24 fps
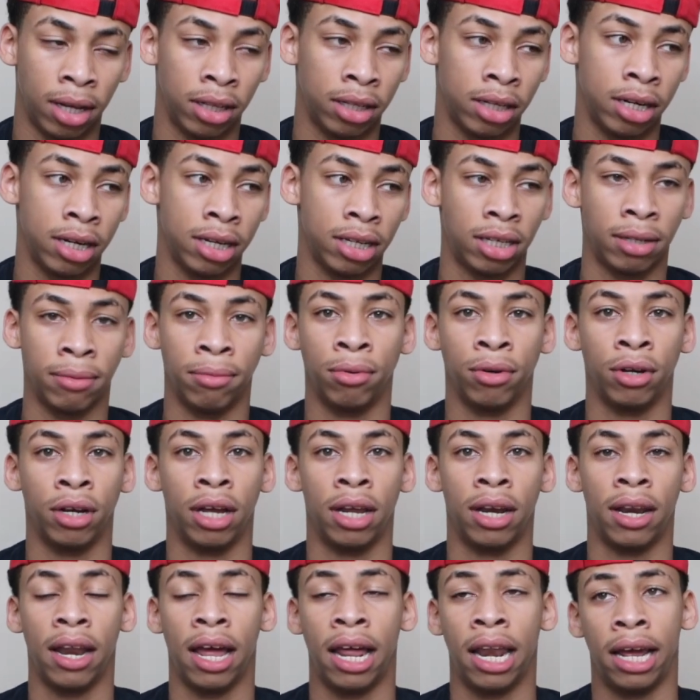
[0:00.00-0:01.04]
other than Sabrina.
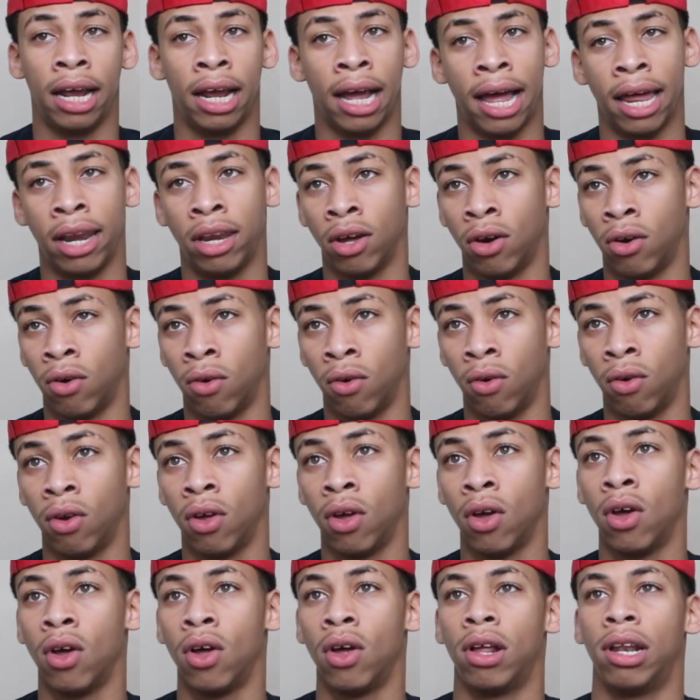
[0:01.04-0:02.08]
Like, I don't
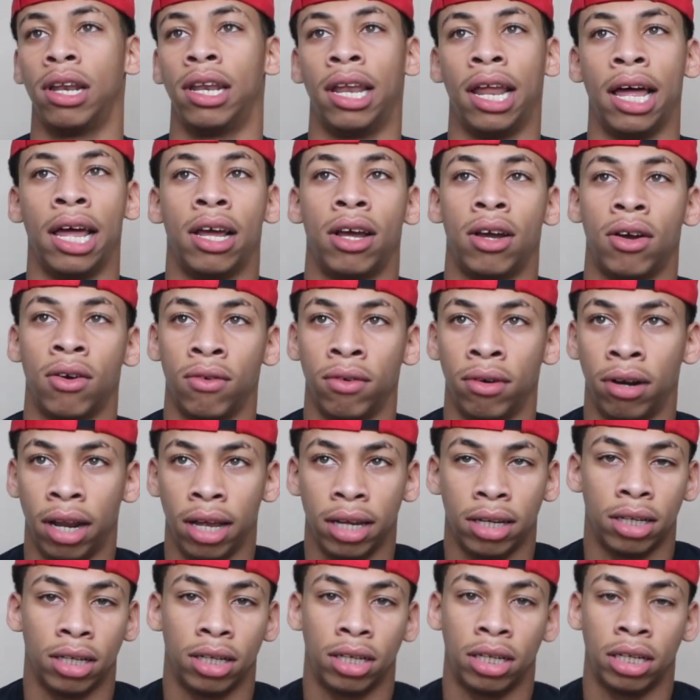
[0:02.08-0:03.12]
like
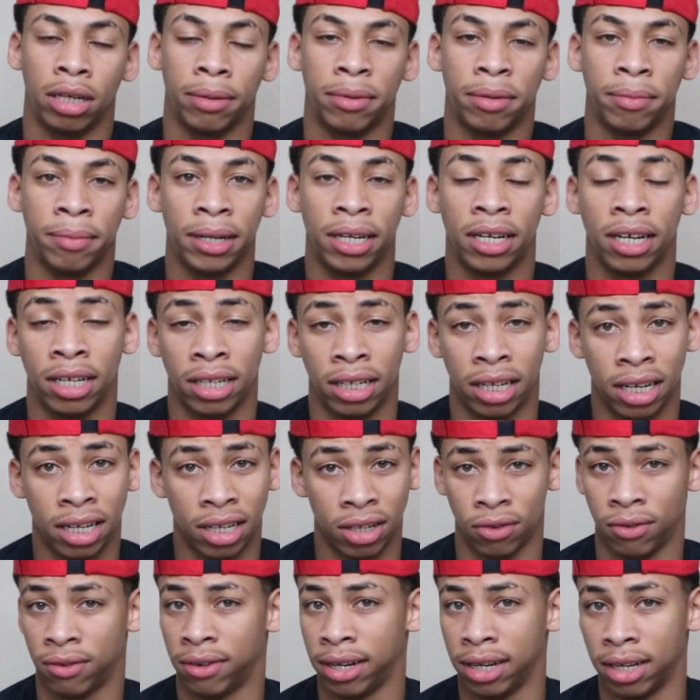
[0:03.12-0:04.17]
relationships because of
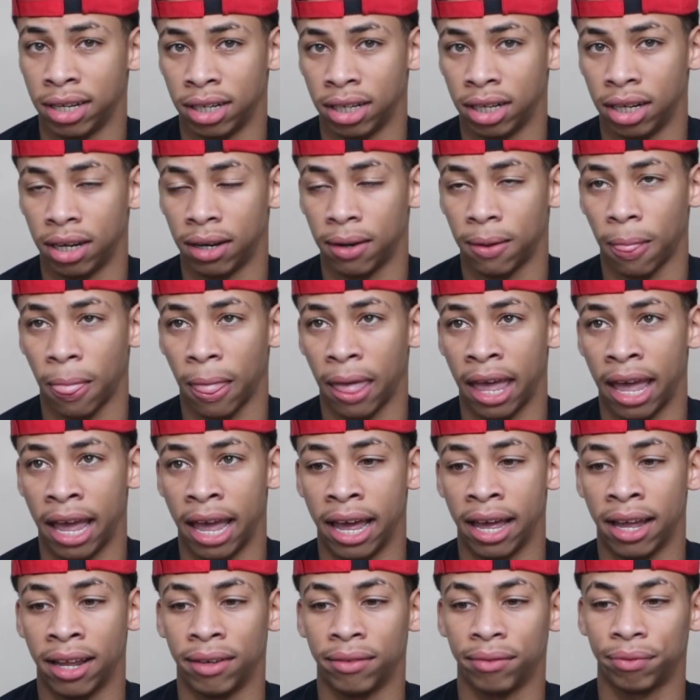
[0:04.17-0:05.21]
this reason.
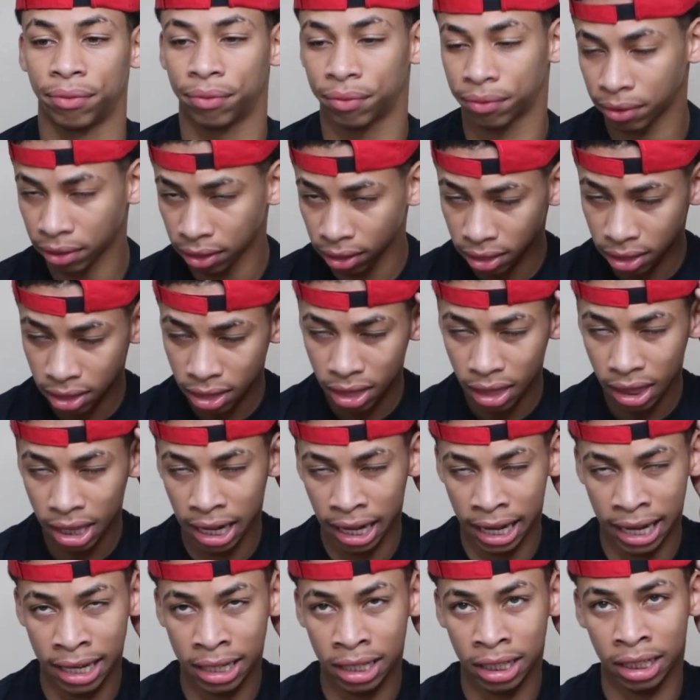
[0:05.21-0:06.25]
And
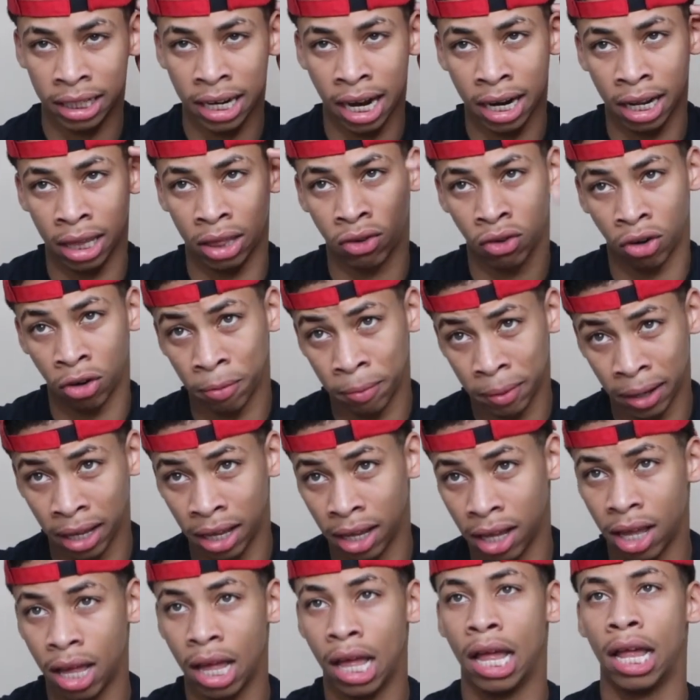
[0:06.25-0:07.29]
it just kind of throw me,
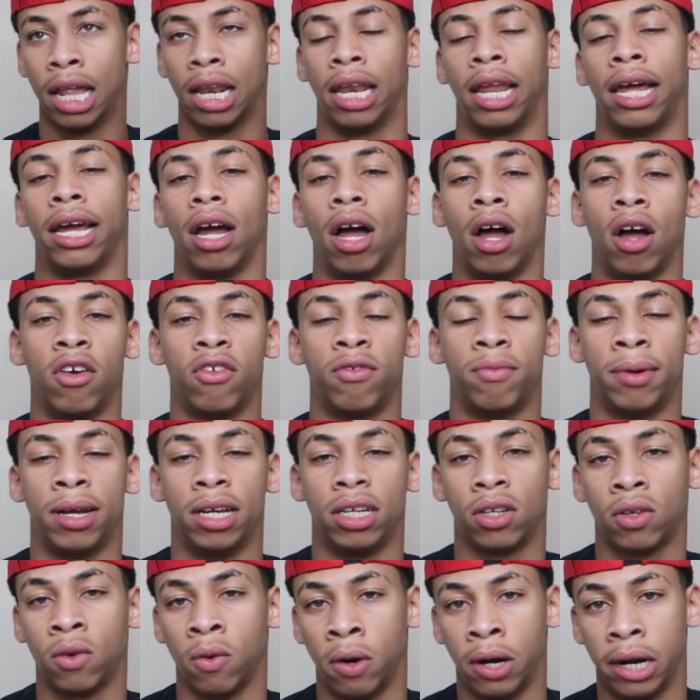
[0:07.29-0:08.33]
like, off my
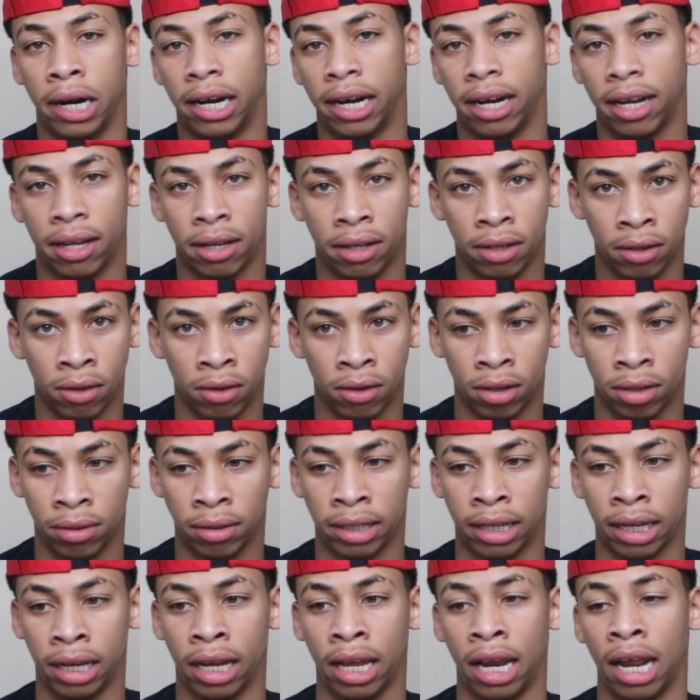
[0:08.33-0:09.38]
square. You know what I'm
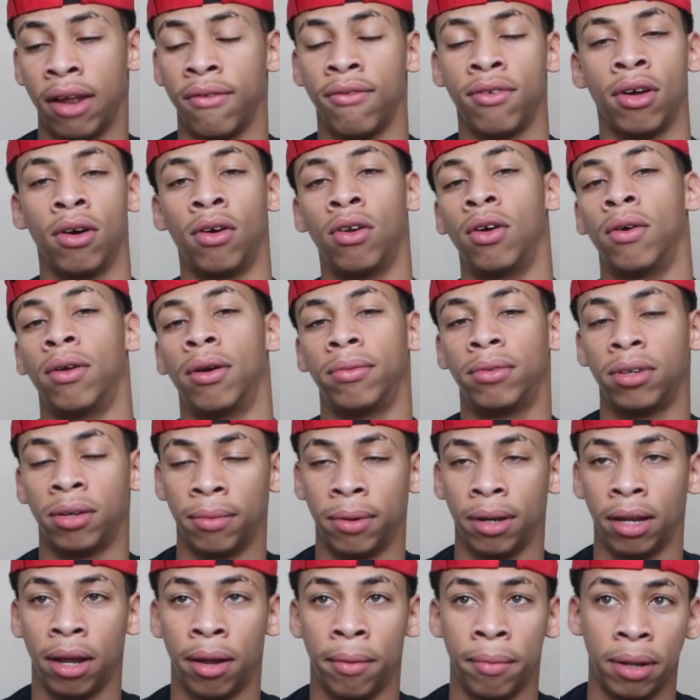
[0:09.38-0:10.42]
saying? And if you don't know what I'm talking
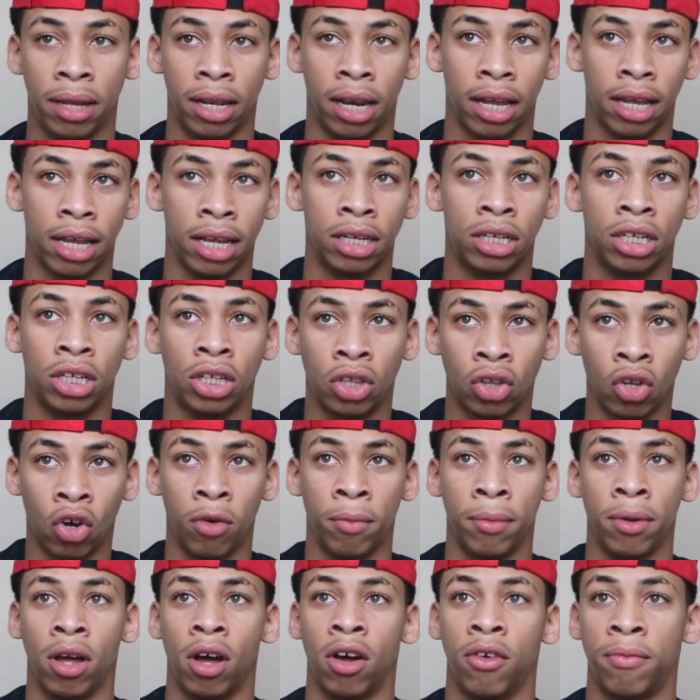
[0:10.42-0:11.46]
about, I mean, like, it just throw
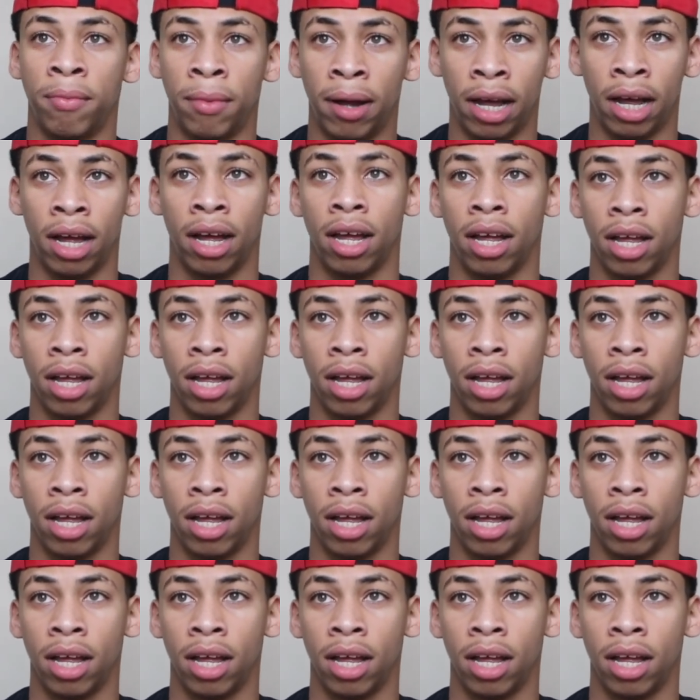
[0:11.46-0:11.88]
me off my,